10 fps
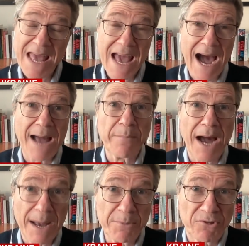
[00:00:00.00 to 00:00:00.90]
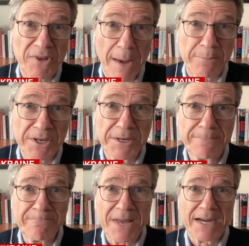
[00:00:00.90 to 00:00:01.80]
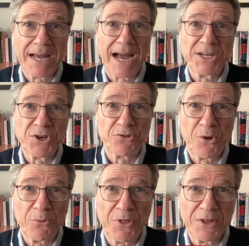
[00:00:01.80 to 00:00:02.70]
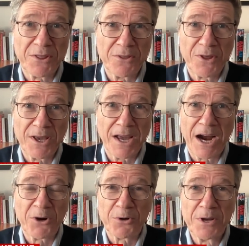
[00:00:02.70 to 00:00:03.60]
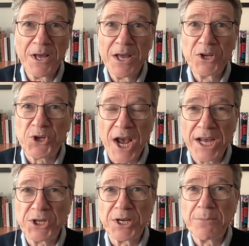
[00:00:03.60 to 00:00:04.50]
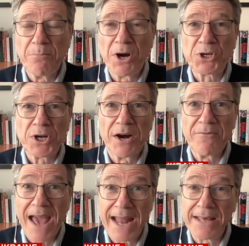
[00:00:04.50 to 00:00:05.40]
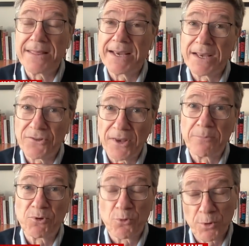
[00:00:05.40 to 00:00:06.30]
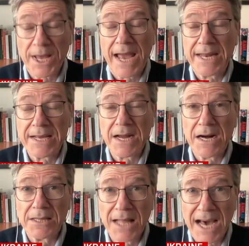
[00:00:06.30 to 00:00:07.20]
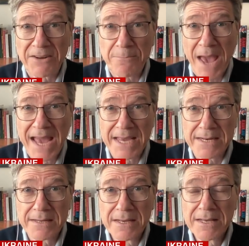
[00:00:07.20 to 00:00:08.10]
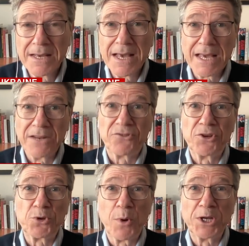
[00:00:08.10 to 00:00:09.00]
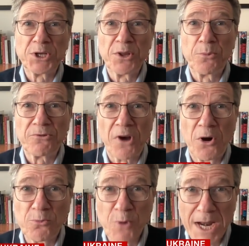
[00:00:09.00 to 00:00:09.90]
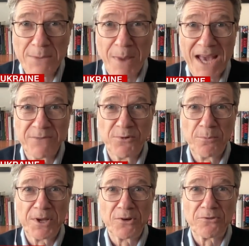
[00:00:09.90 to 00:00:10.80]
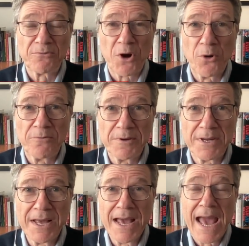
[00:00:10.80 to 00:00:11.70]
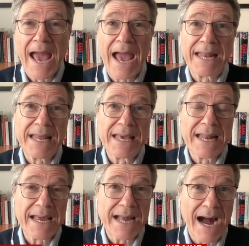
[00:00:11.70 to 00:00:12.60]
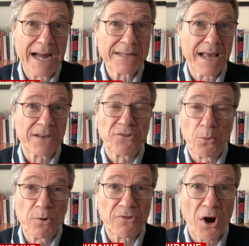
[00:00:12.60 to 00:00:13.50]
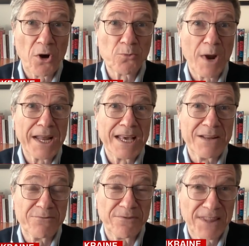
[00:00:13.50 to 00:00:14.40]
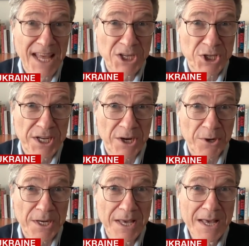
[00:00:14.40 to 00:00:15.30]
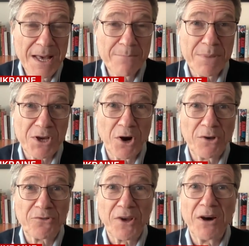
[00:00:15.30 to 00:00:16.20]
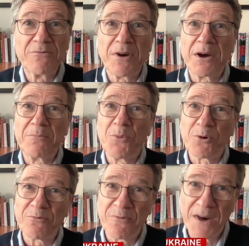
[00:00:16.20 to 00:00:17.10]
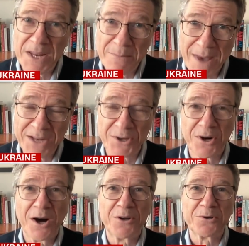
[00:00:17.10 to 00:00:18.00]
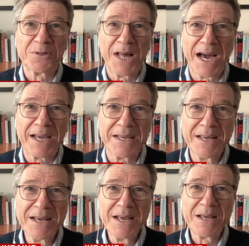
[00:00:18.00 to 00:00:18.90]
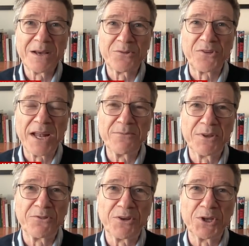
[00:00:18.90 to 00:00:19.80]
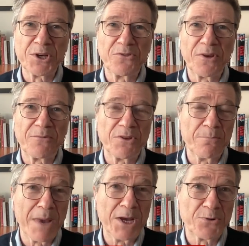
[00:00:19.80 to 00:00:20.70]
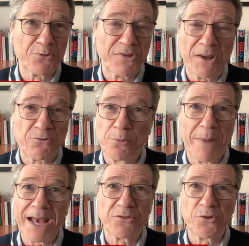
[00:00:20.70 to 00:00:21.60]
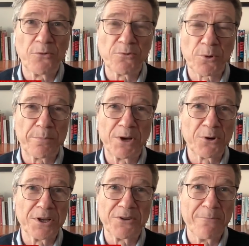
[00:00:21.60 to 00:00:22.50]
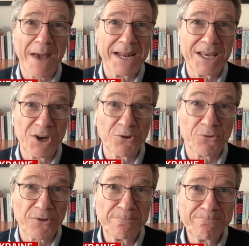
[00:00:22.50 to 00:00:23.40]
I, am a skeptic. Uh, I just don't think that they are changing much of anything except creating a lot of pain in a situation that was already painful because of COVID and right. in a context that was already inflationary because of a more fundamental underlying set of decisions of the major central banks over and, a period of many years.